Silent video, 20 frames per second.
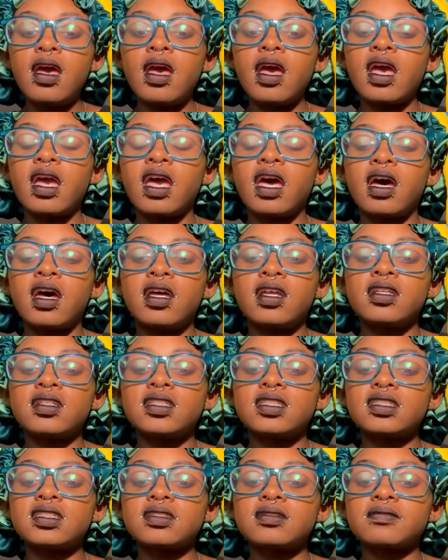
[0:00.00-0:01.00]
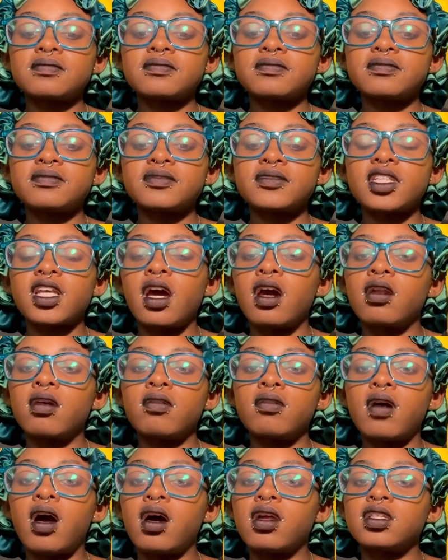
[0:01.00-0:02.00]
And I
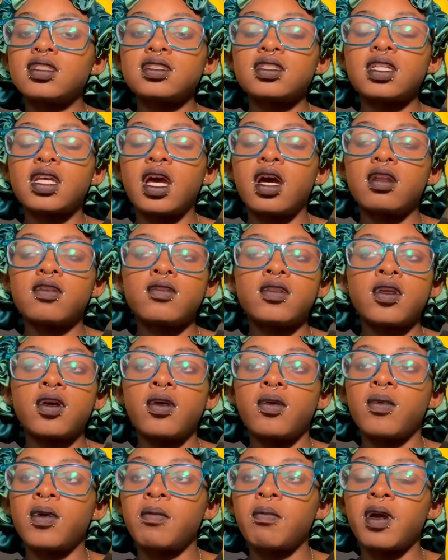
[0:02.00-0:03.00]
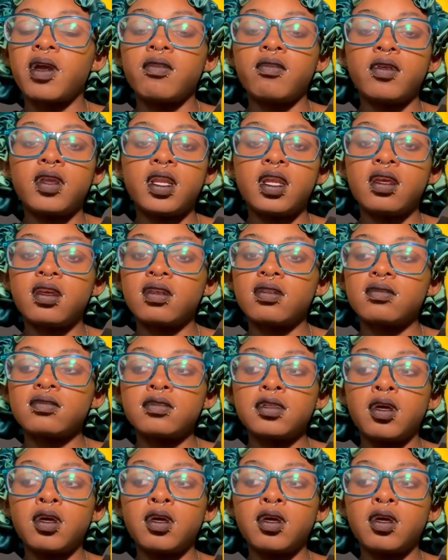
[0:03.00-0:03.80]
don't know what my reading